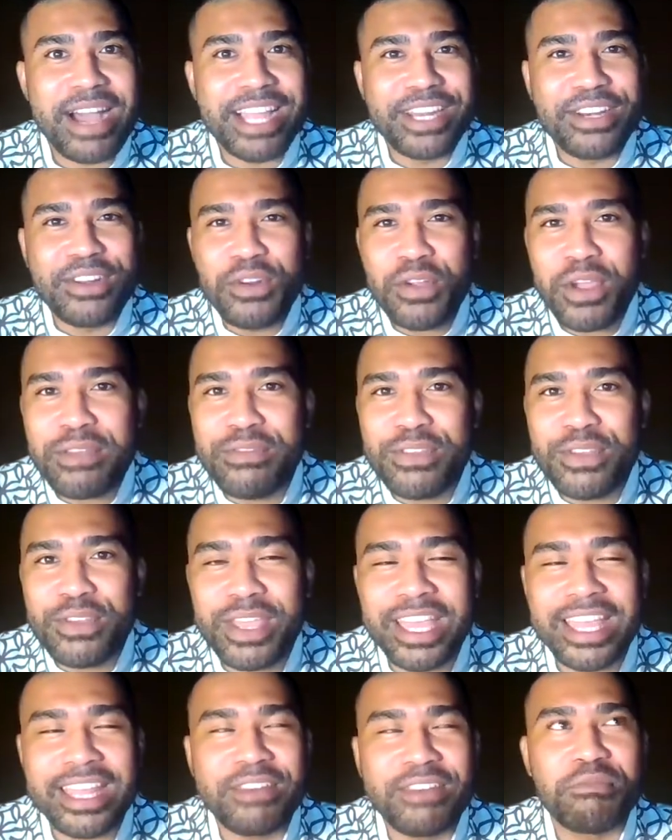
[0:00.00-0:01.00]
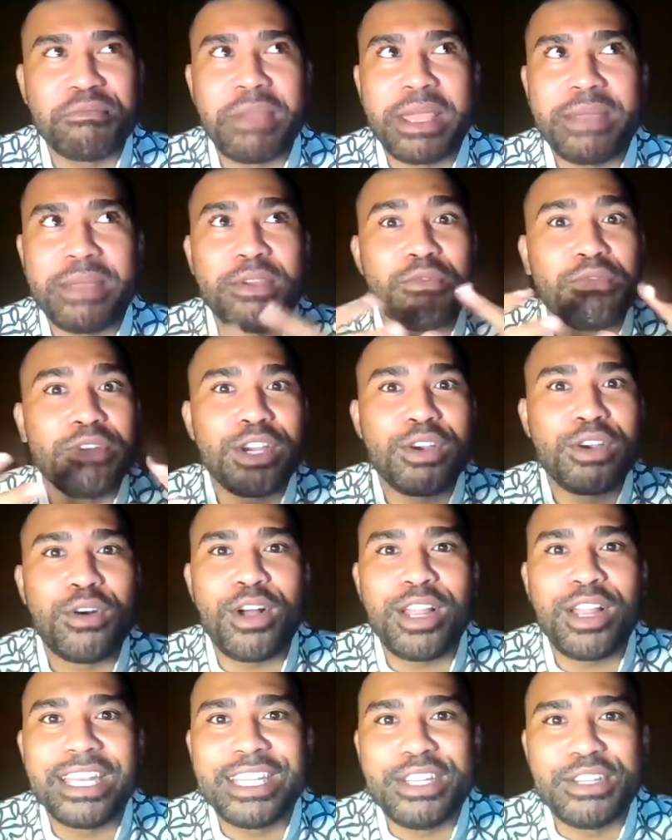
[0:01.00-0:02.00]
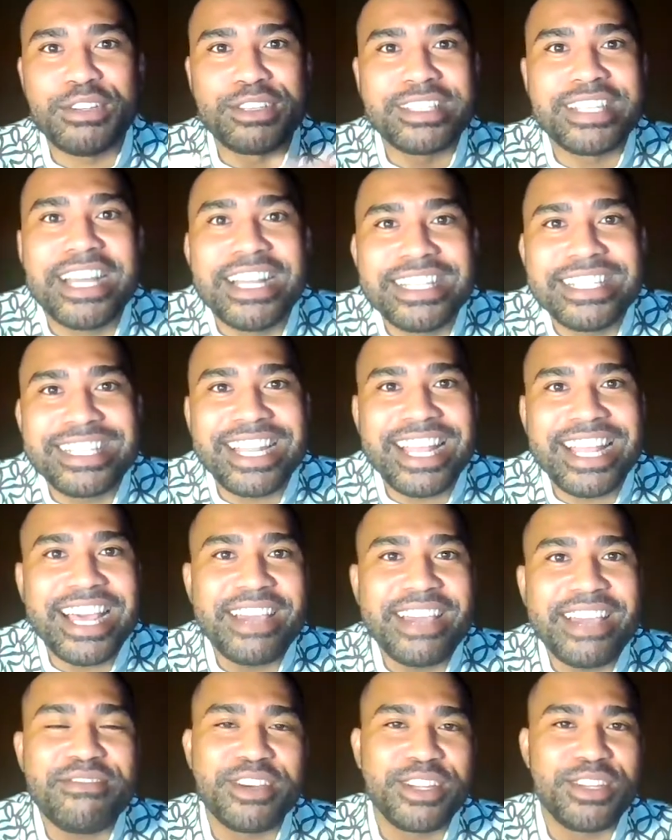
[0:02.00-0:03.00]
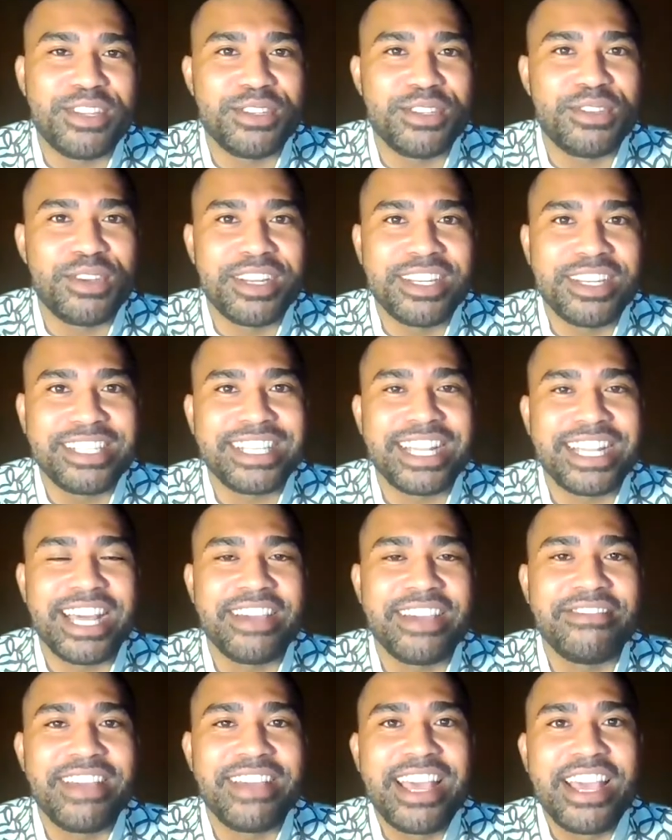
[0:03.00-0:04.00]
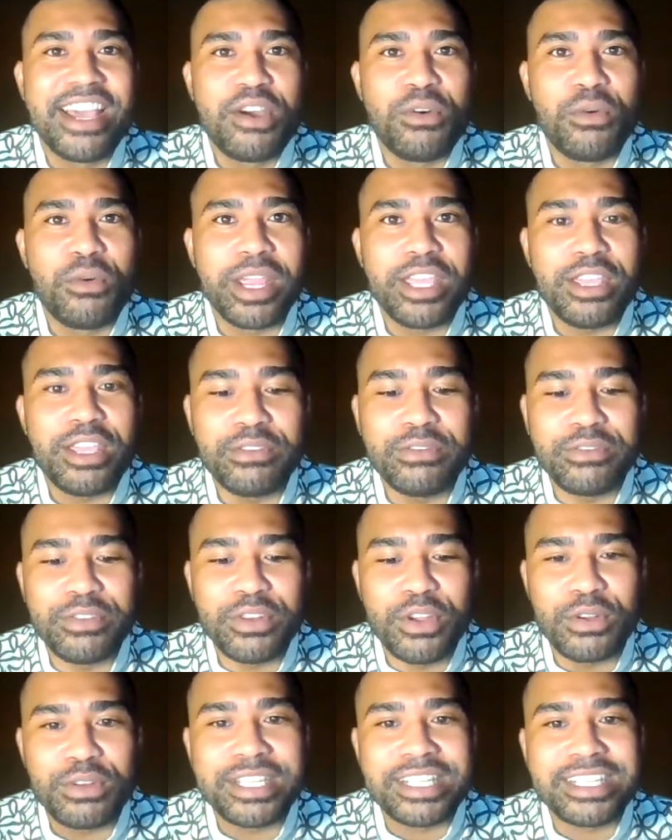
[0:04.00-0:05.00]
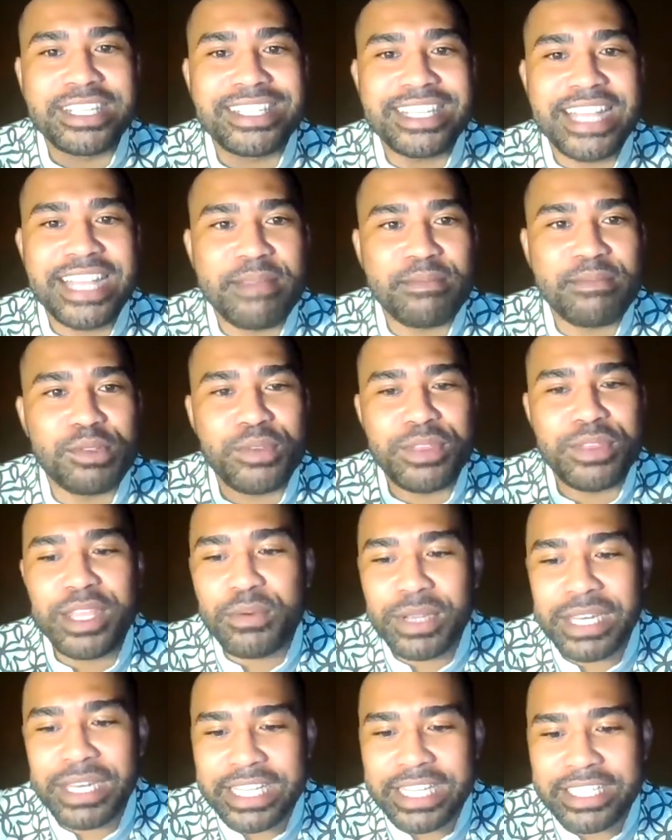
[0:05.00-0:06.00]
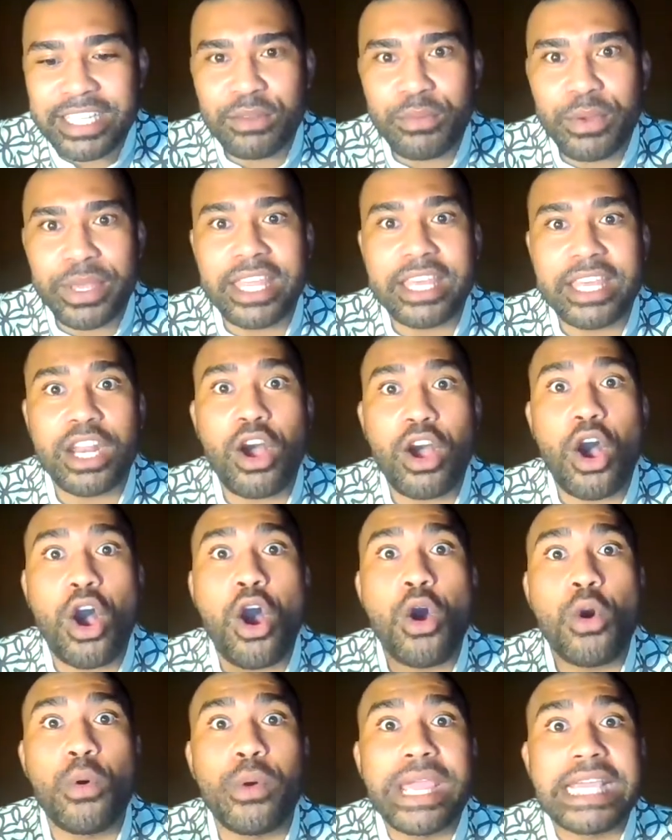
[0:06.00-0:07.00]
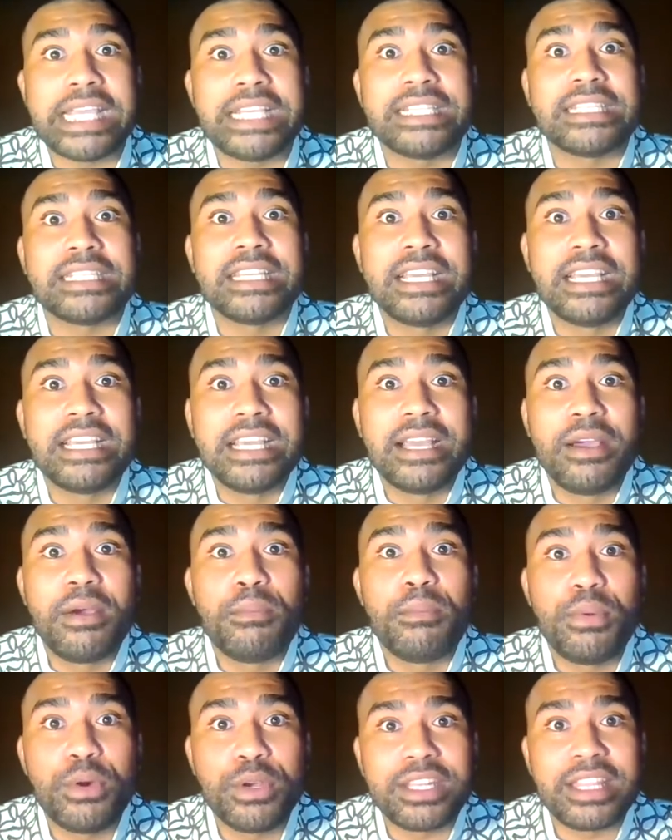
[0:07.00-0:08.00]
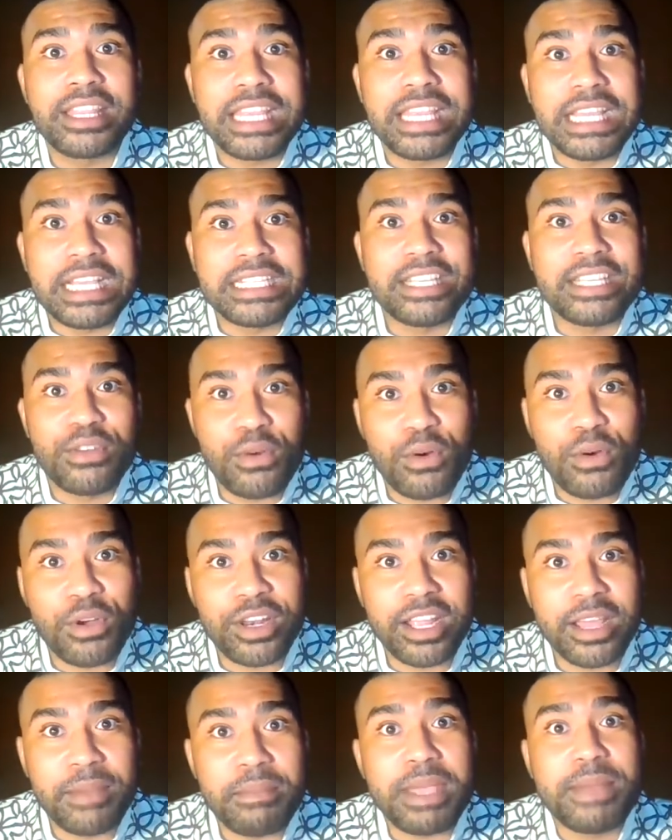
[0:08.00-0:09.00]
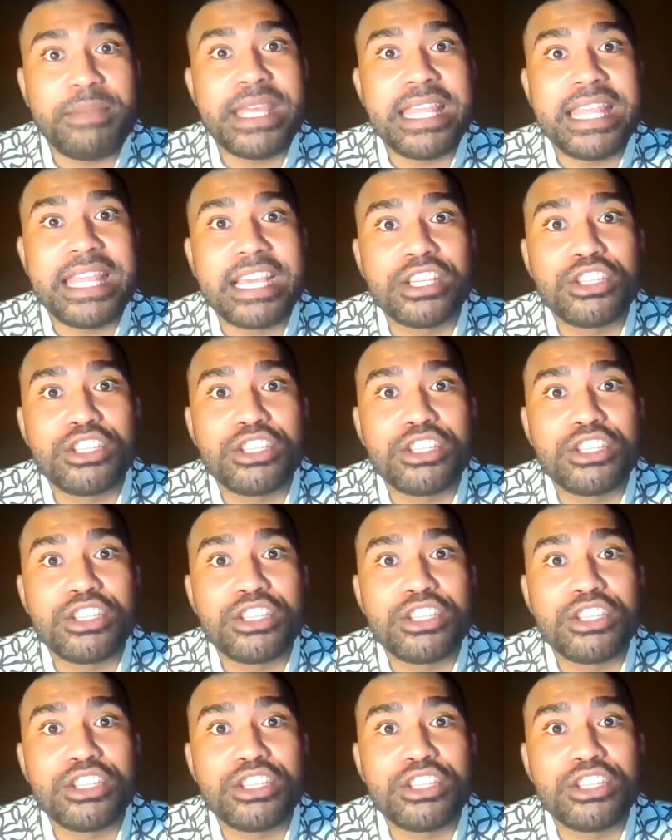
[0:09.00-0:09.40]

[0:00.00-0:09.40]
I don't know if you can maybe recall in your son's life or in your daughter's life where you've noticed times when they were little where they'd always put things in order, maybe their